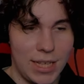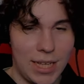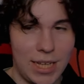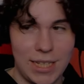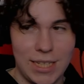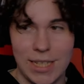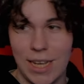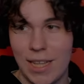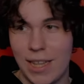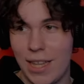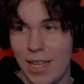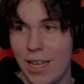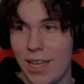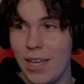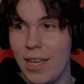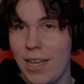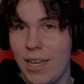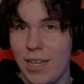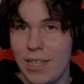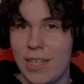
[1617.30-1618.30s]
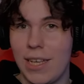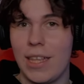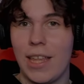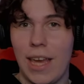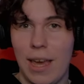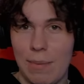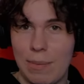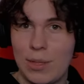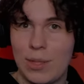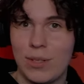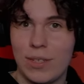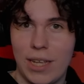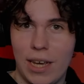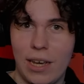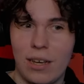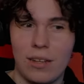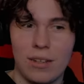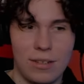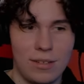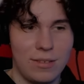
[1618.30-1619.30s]
he said the he said the episode
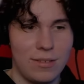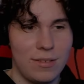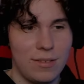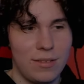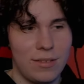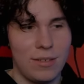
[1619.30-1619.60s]
title.